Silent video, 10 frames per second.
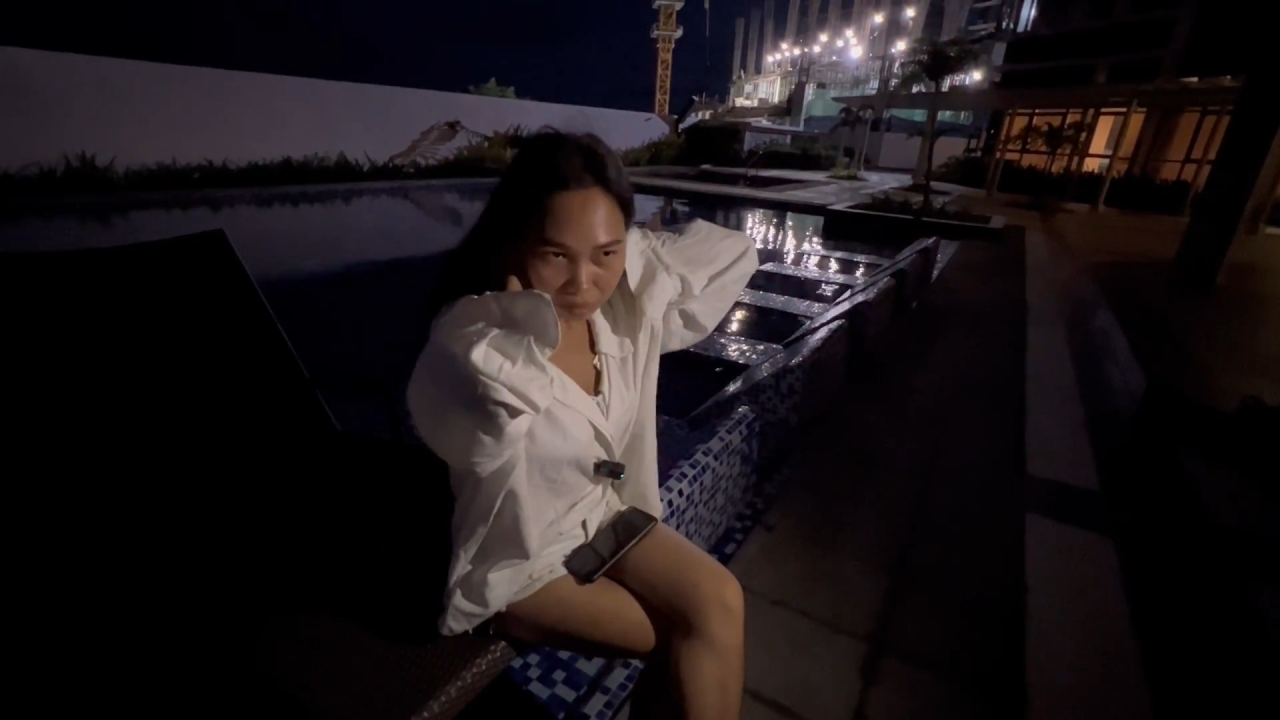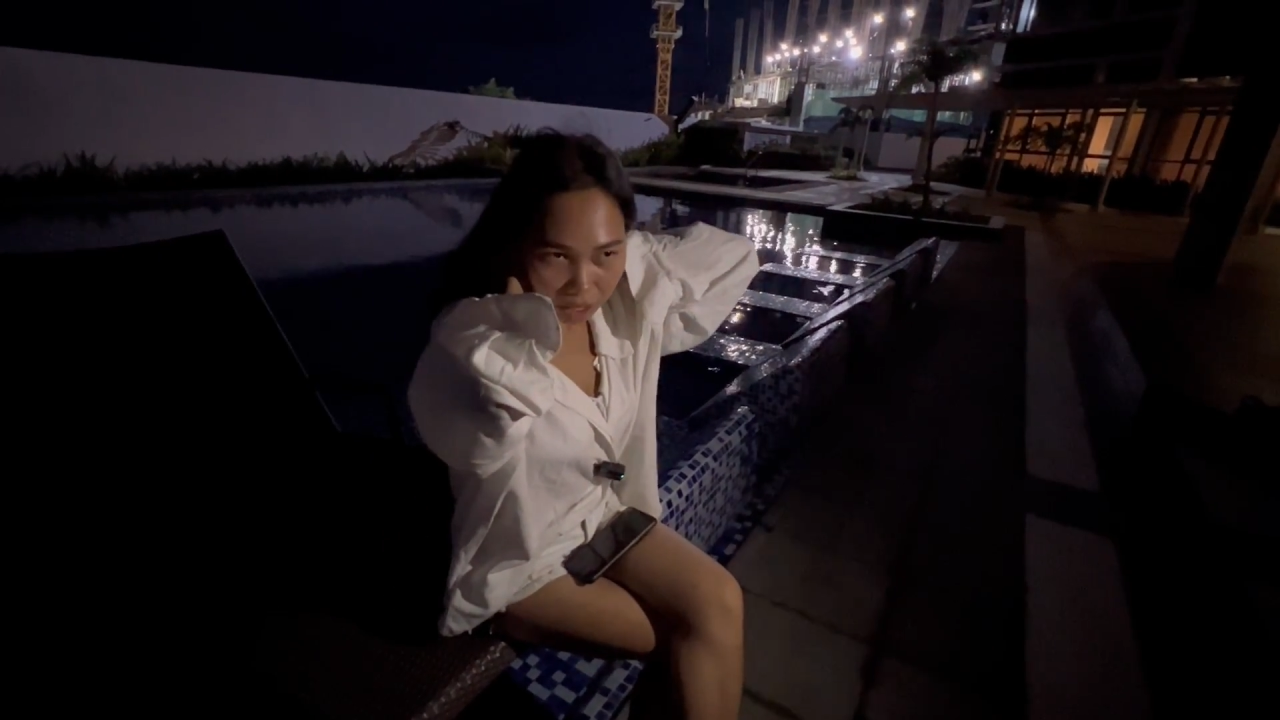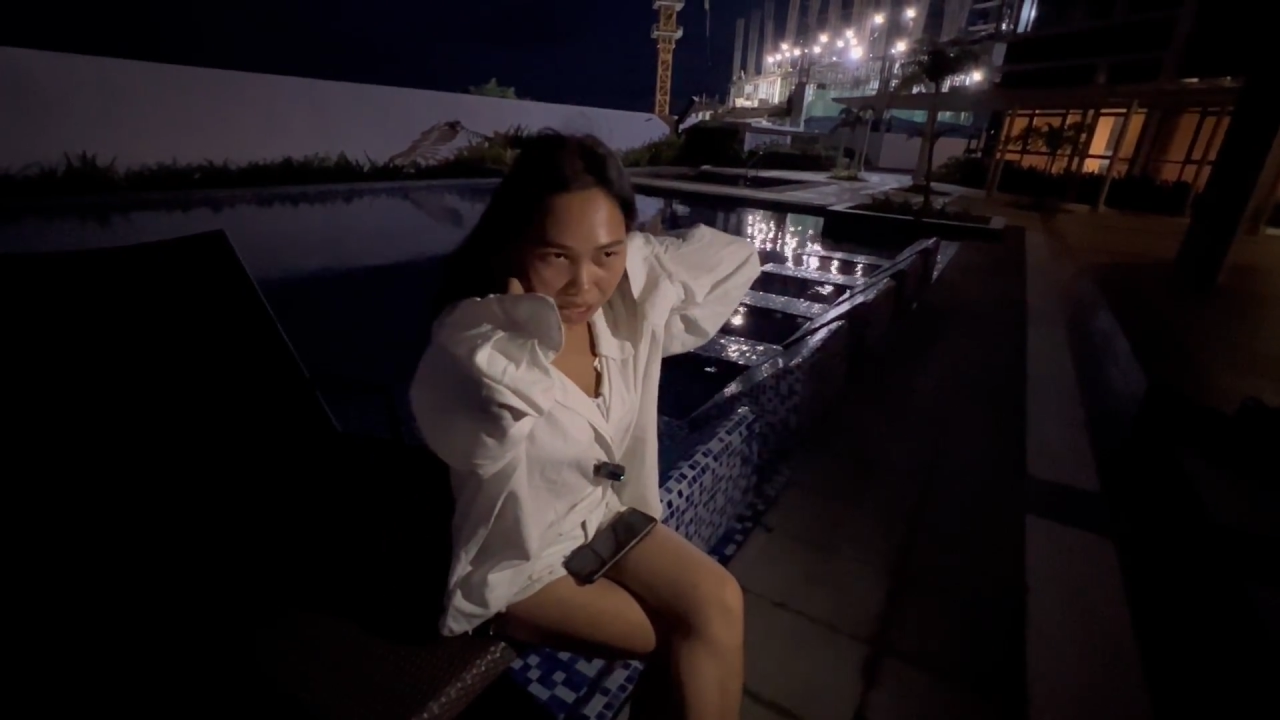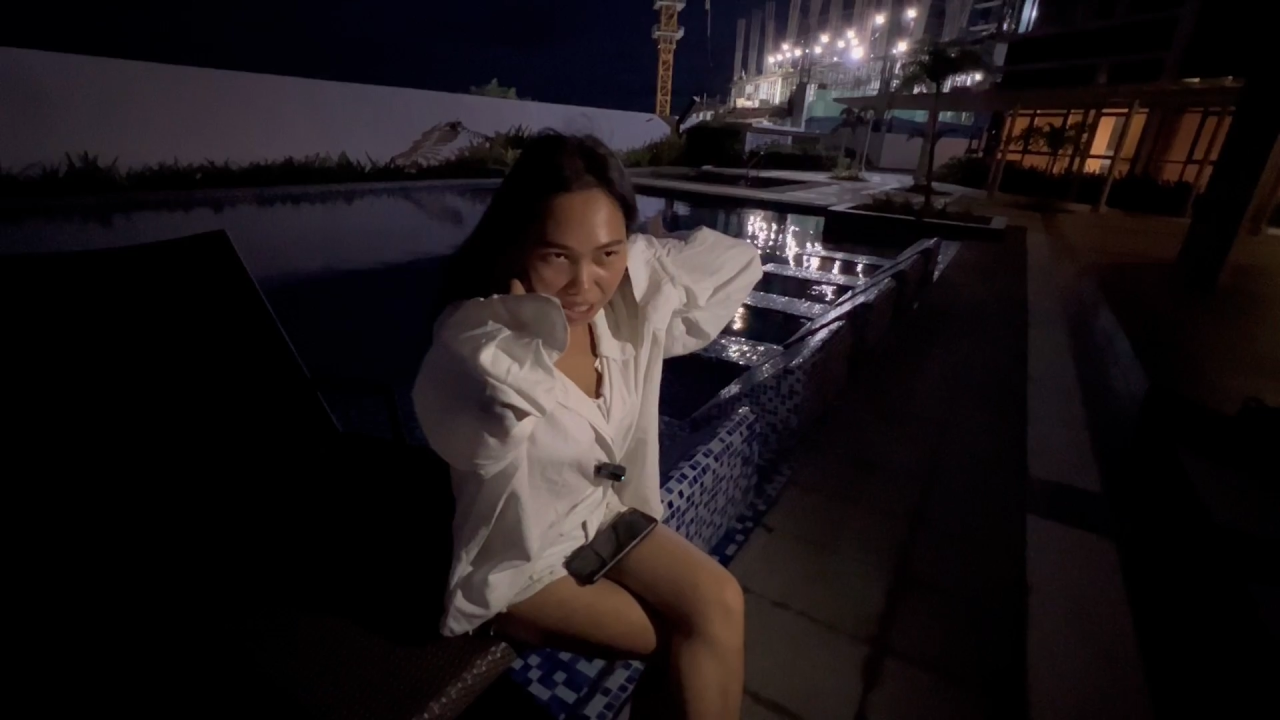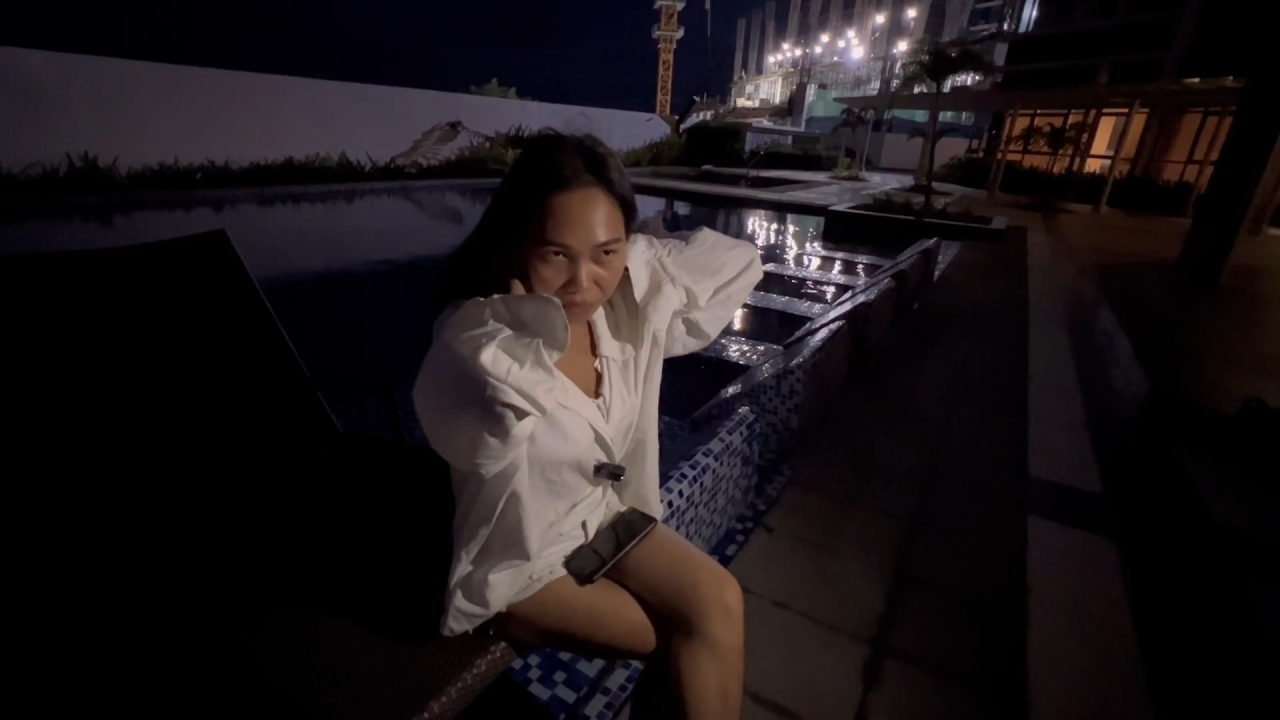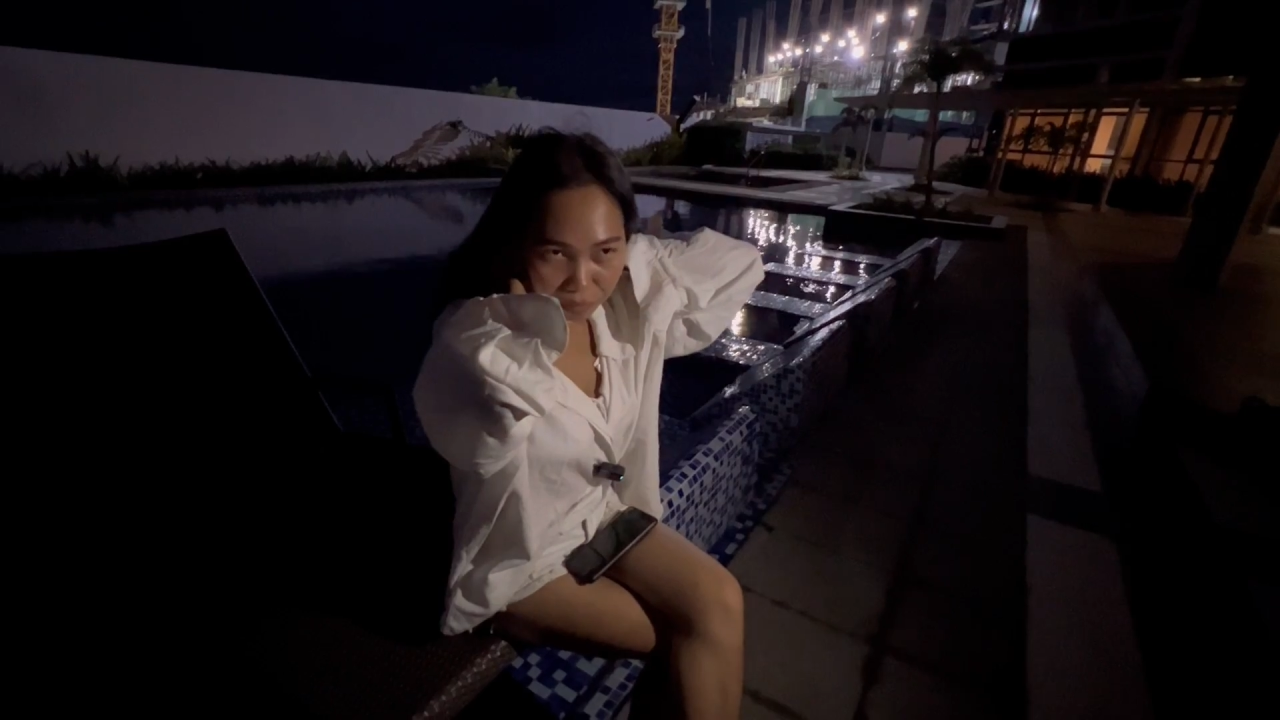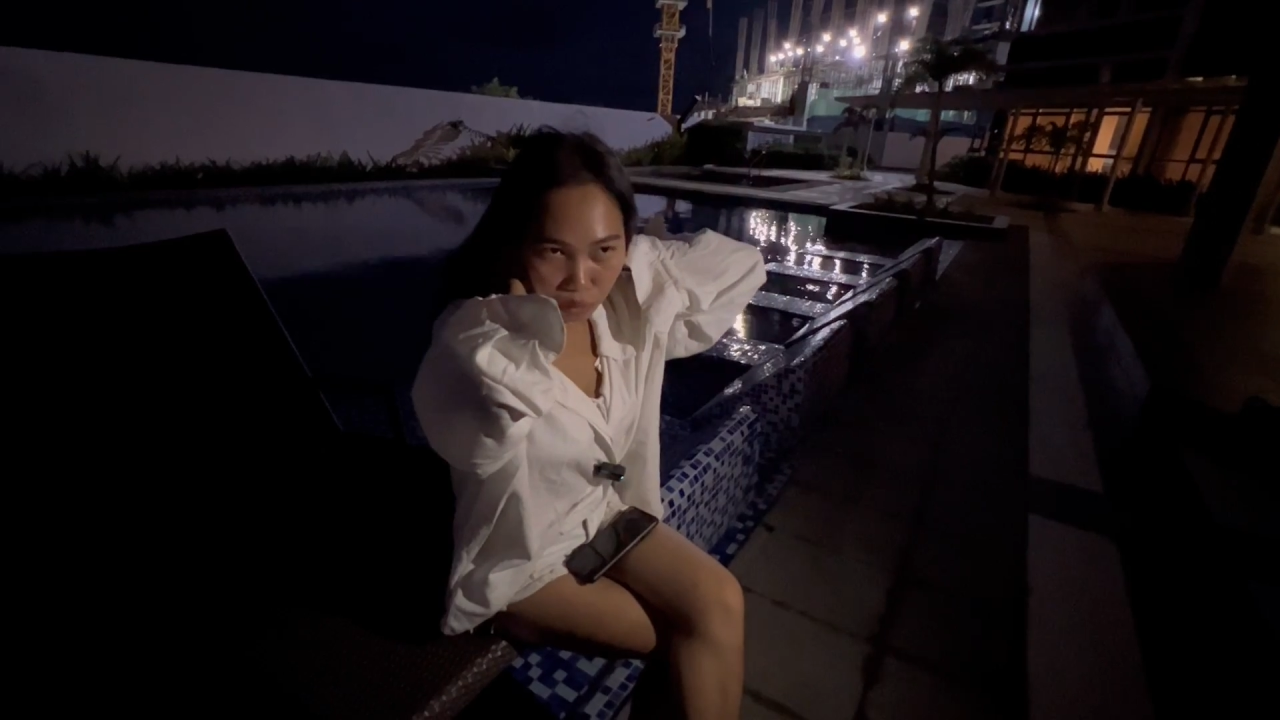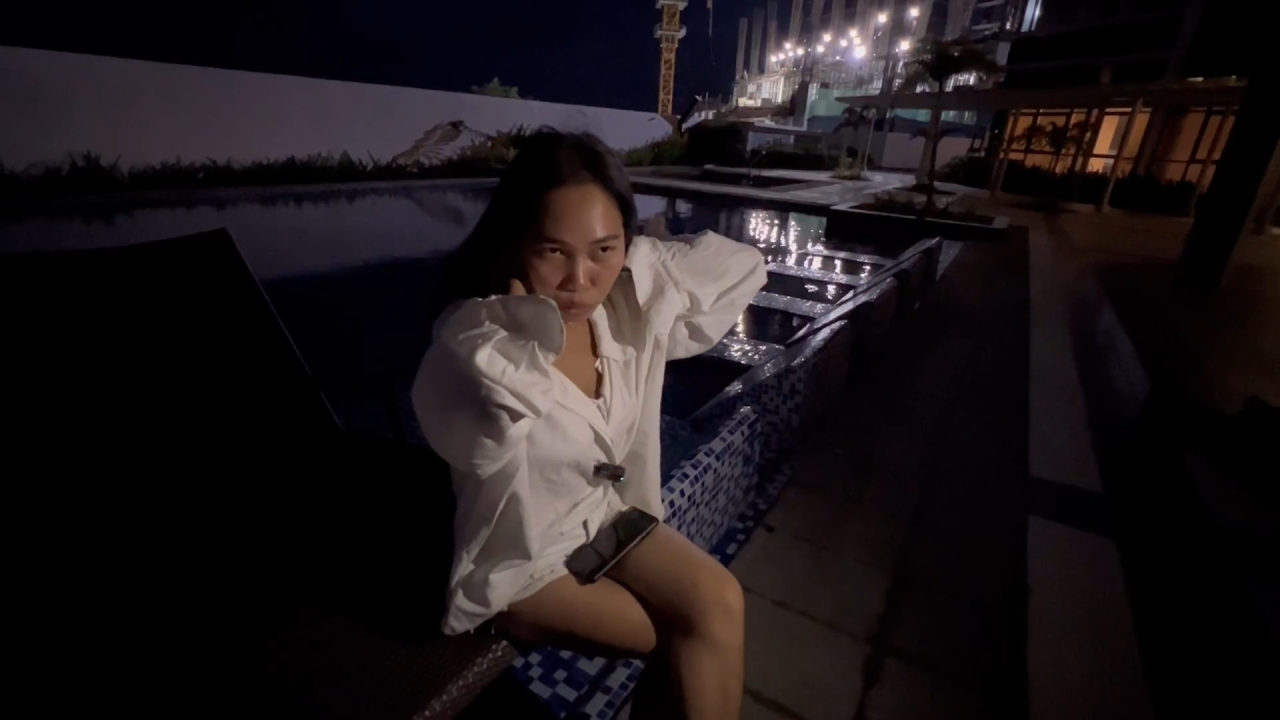I have